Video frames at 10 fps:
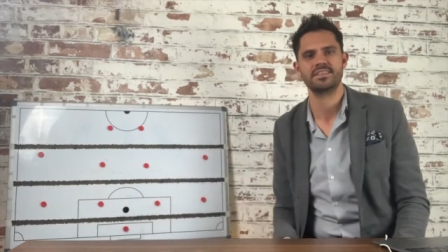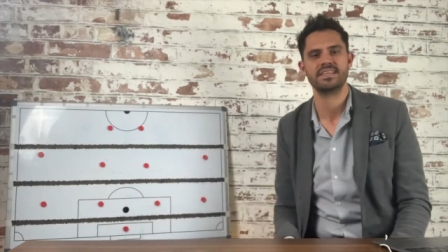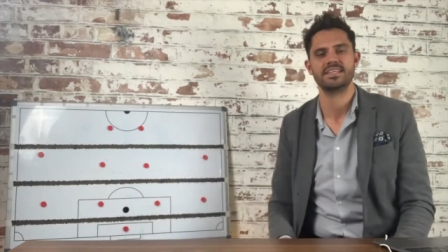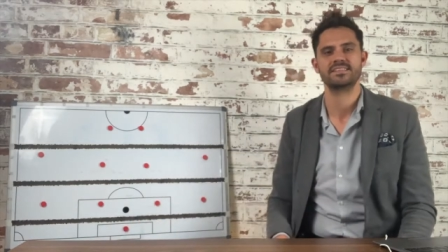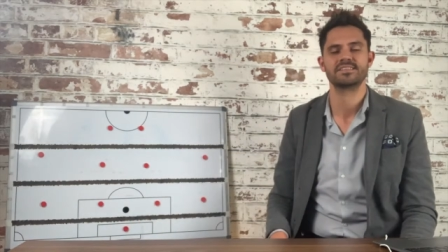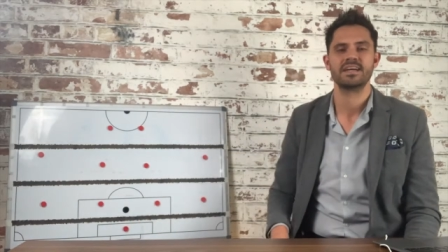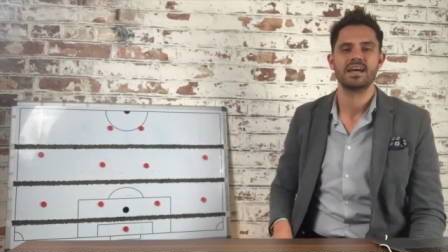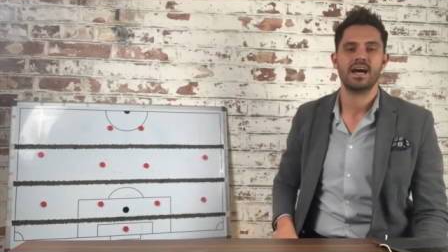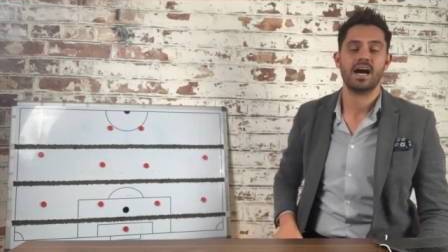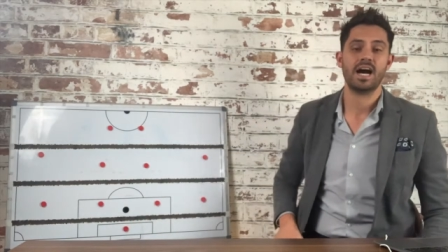These
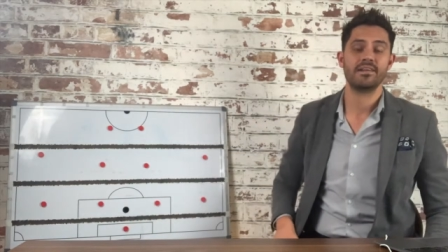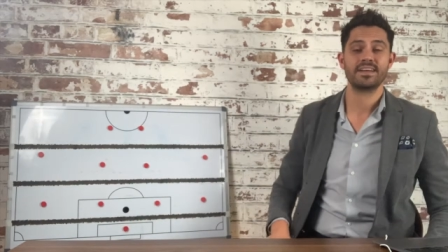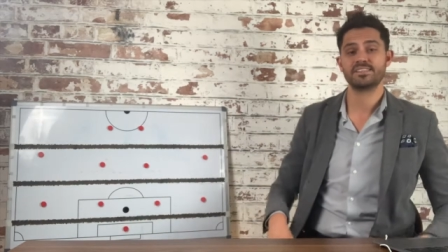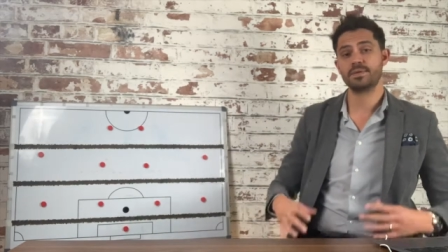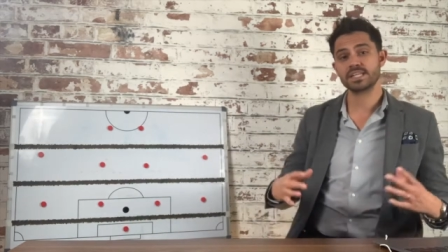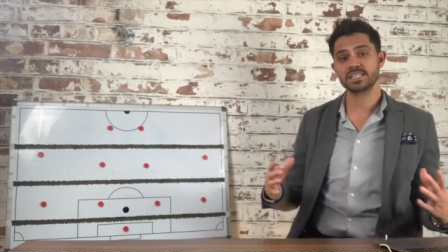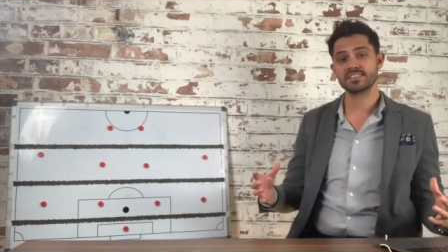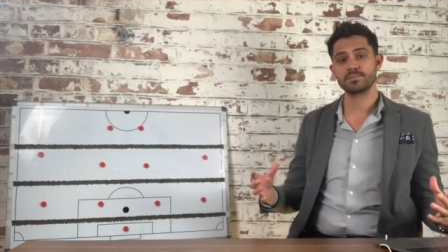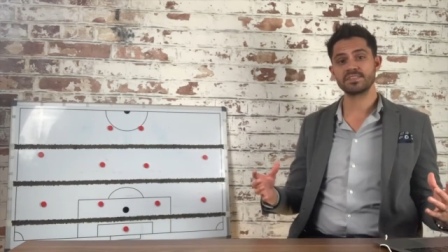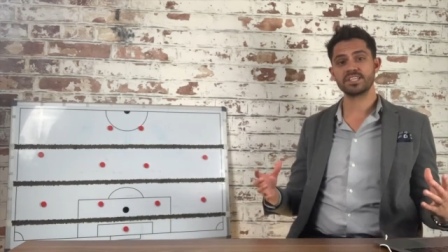are a
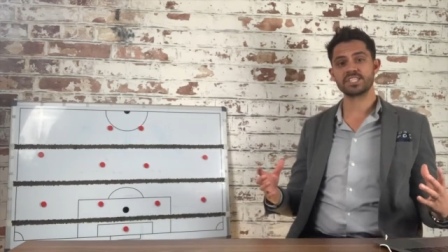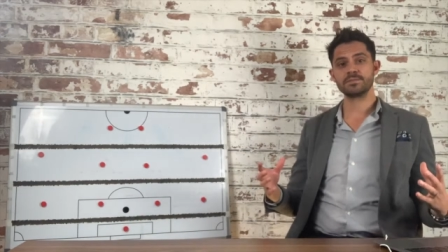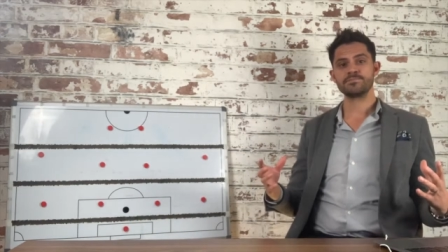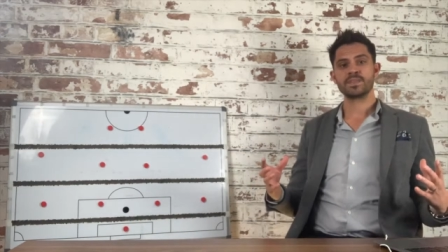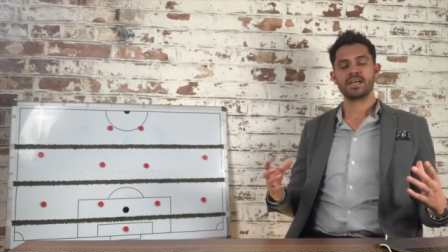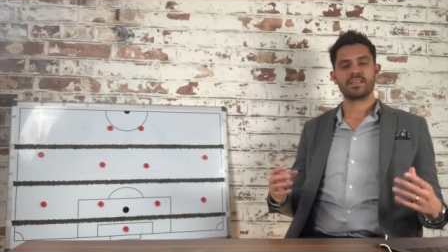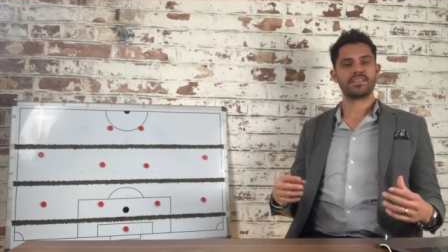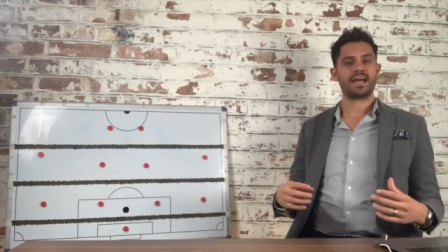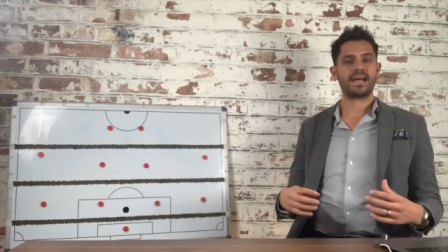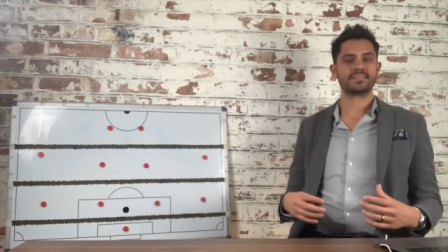specialist position
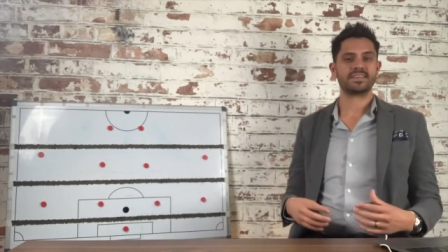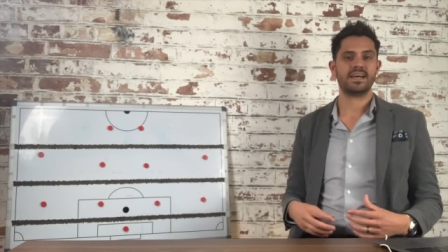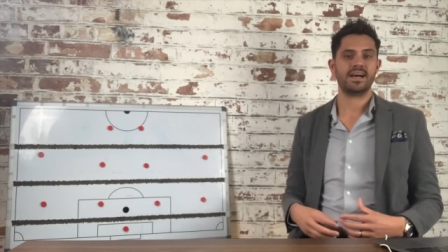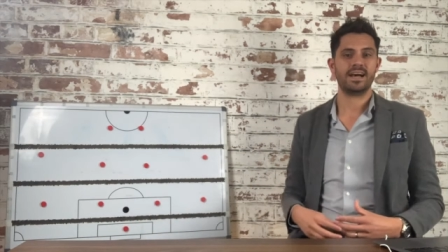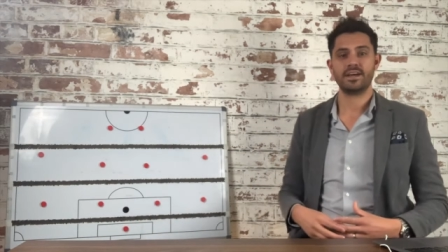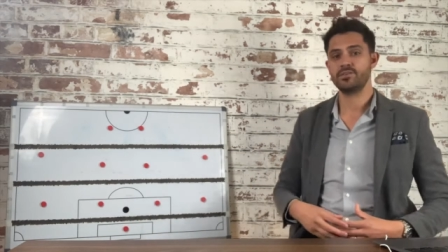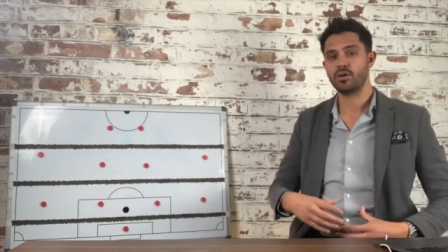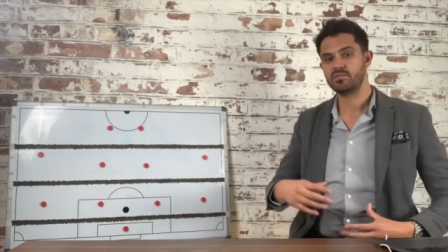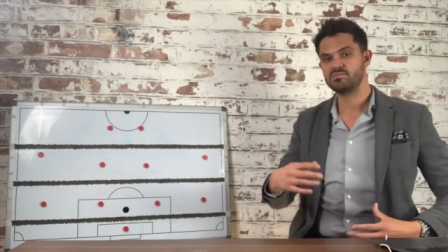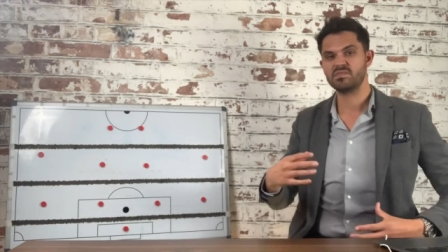that are not